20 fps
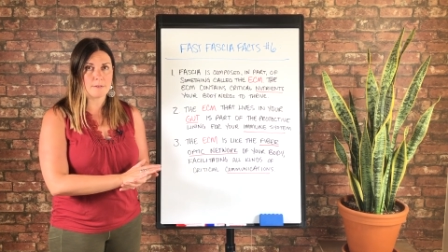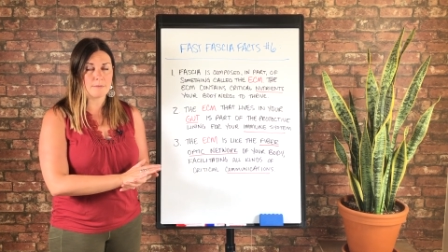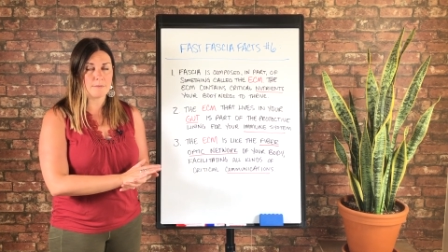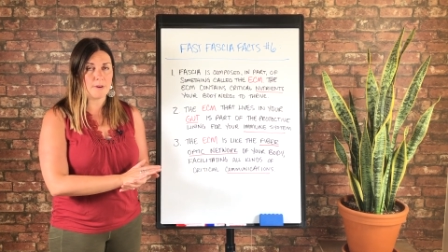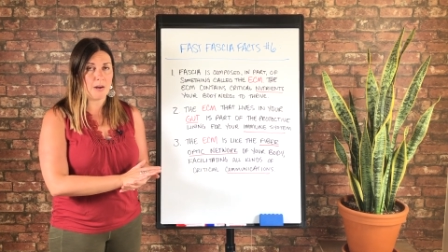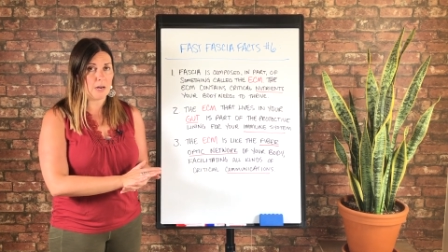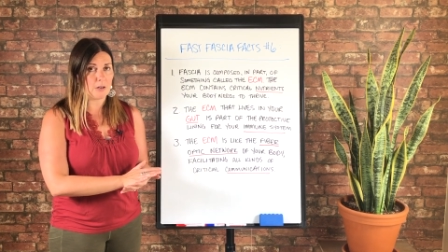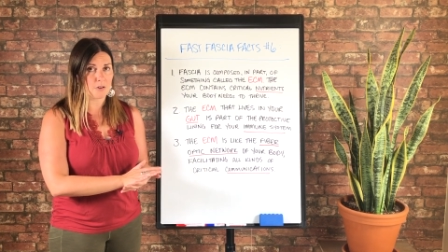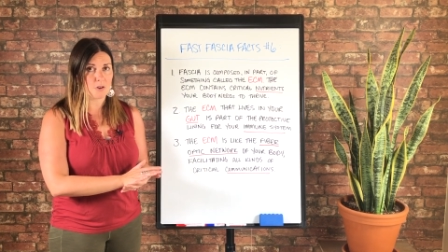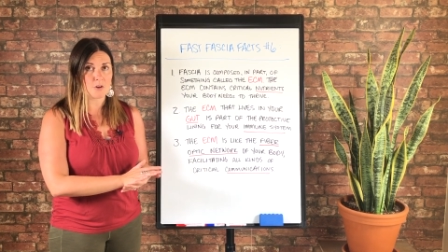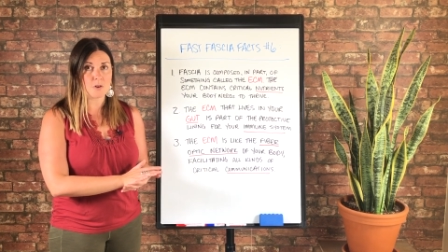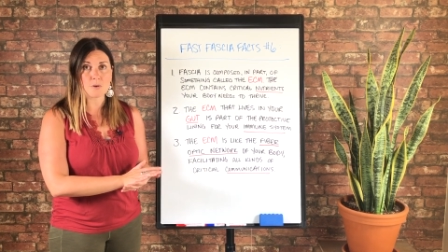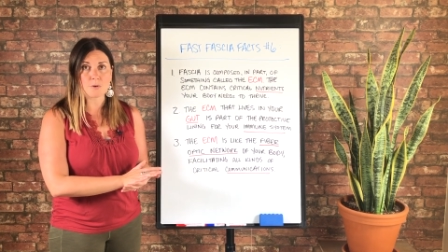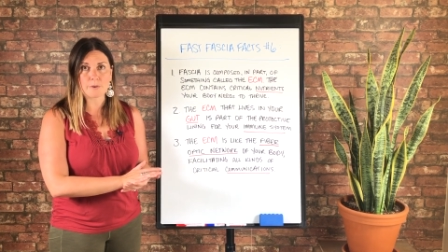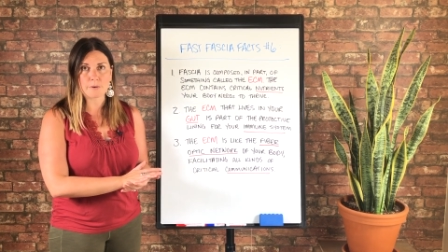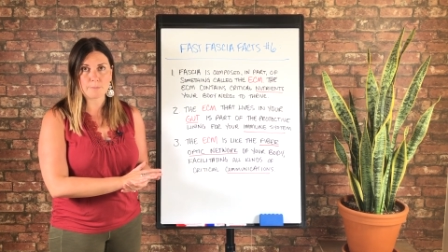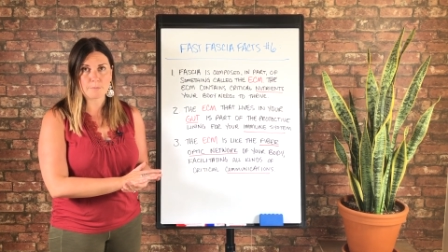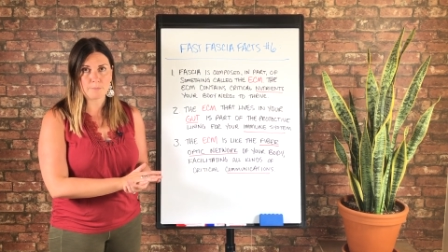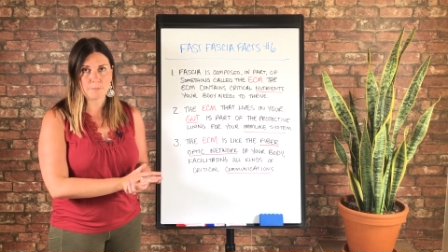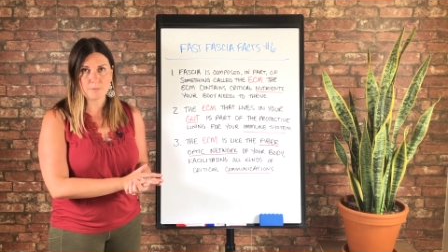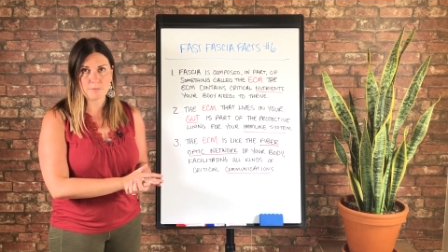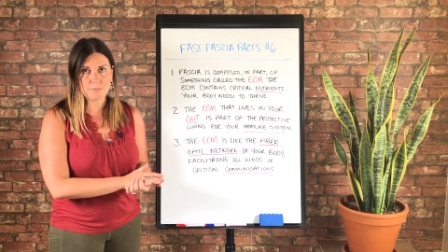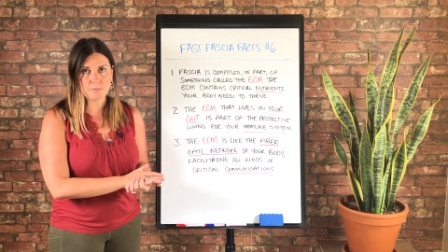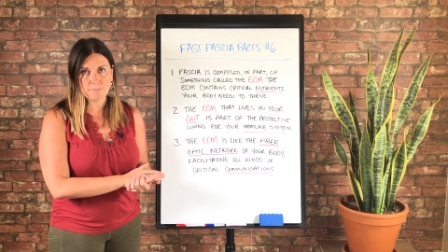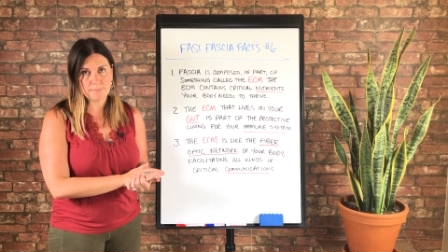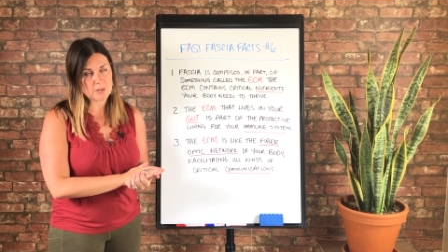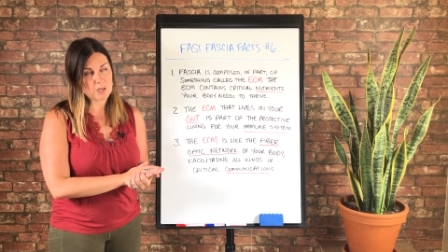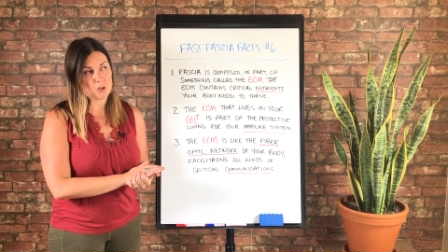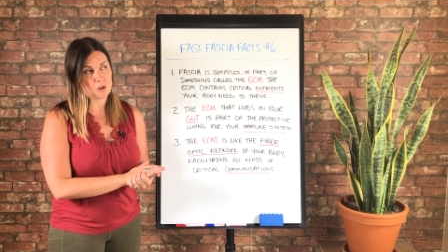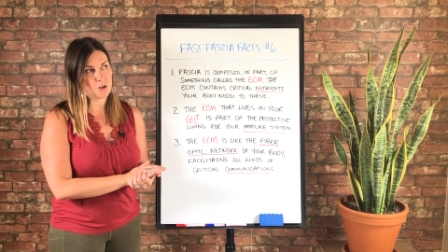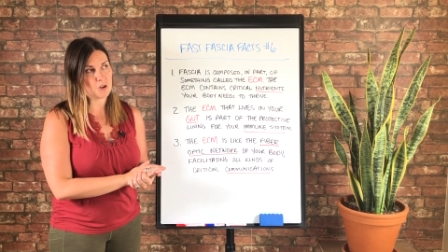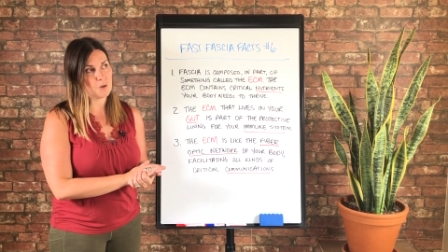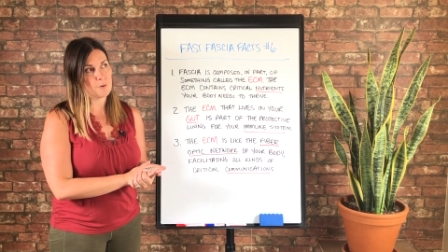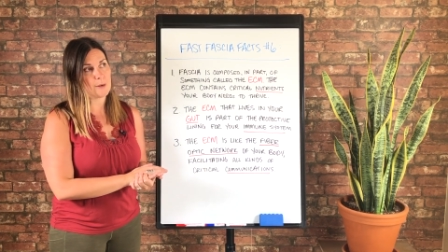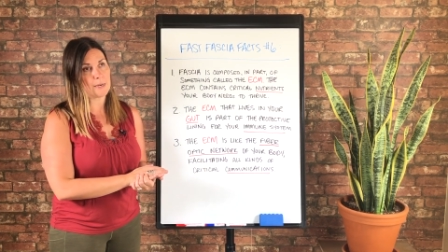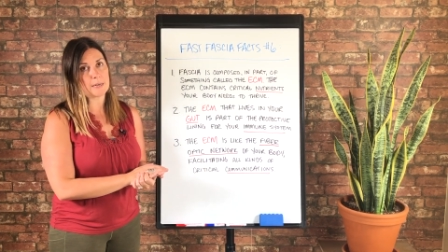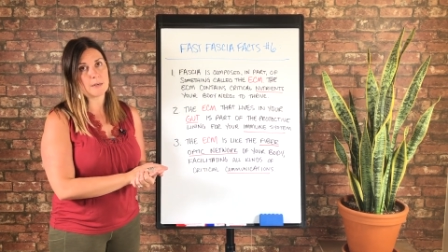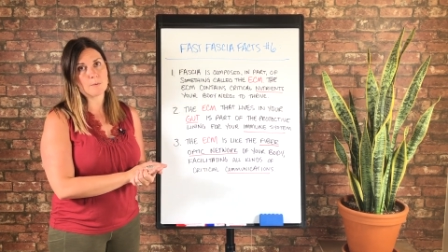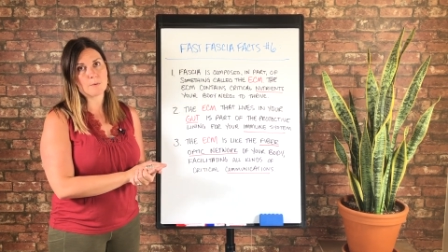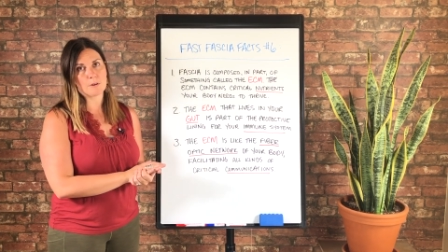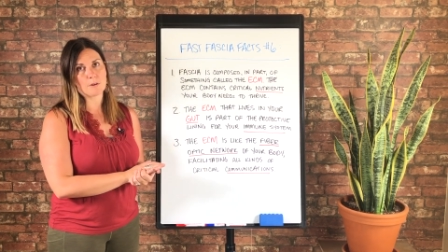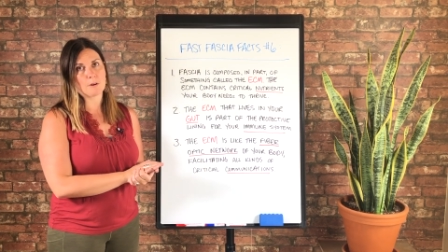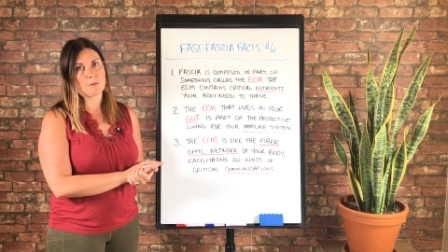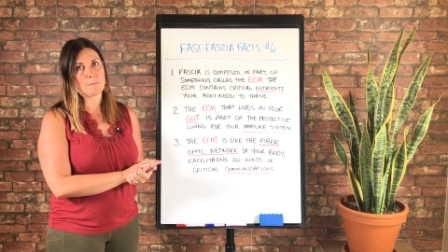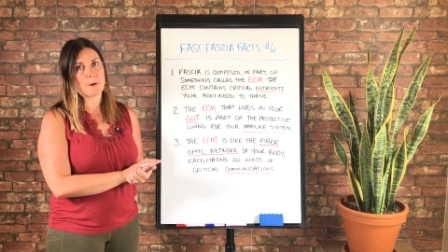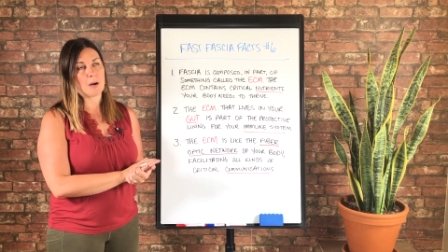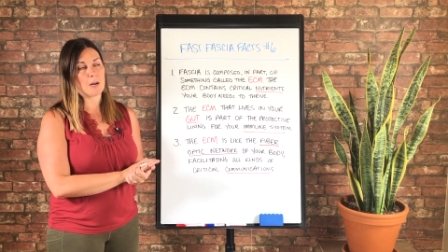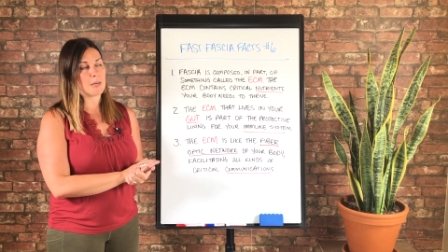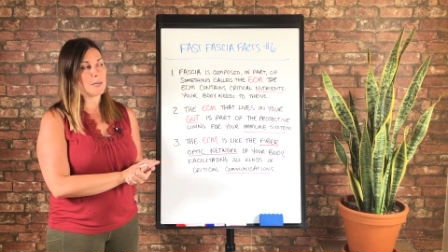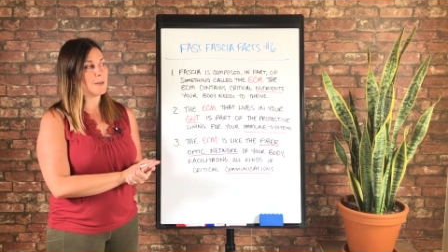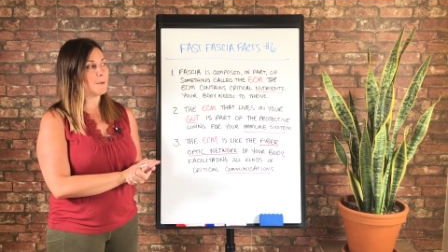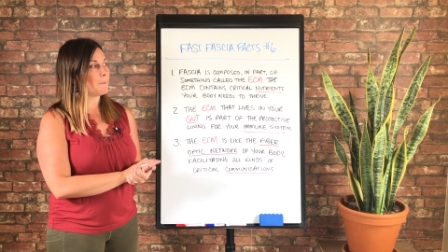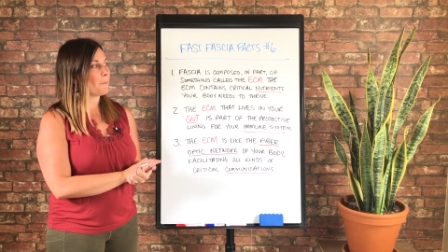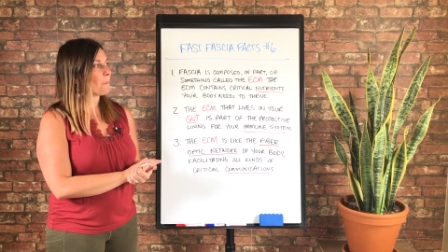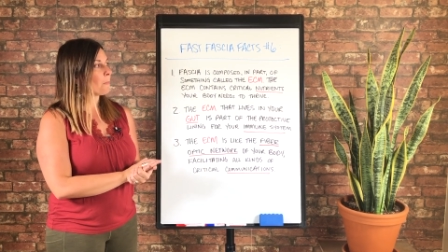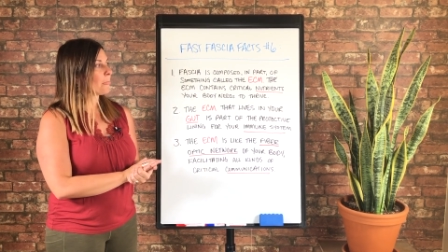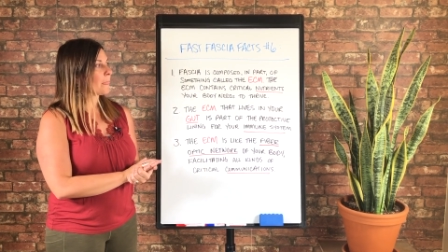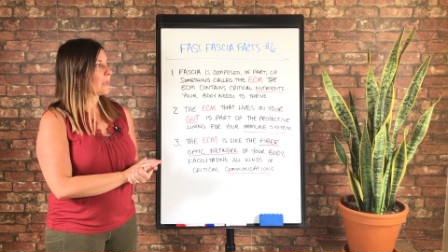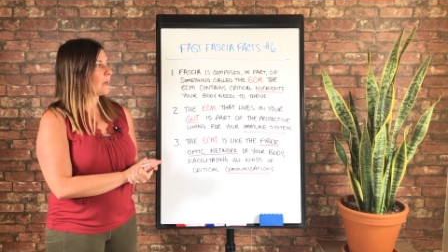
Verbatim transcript: fascia or tissue anywhere in your body,